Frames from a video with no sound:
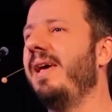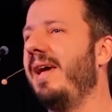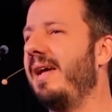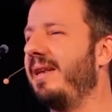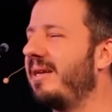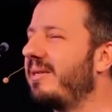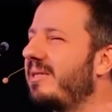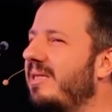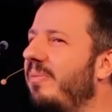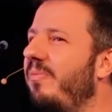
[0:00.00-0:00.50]

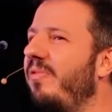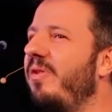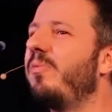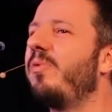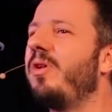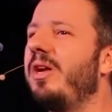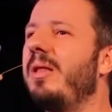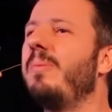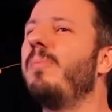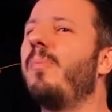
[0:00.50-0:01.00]
And there's something
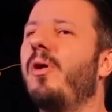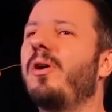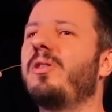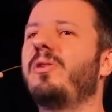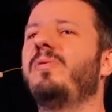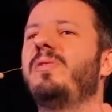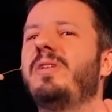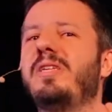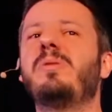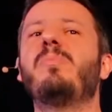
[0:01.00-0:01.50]
really
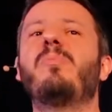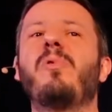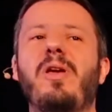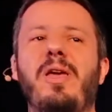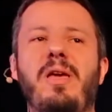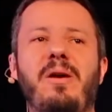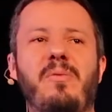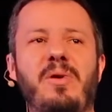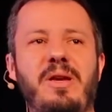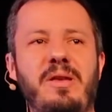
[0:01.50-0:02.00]
important in this
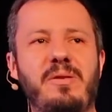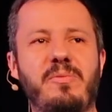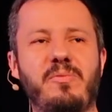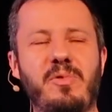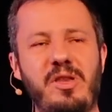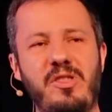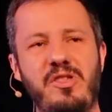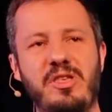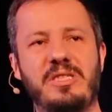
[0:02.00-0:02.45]
prayer when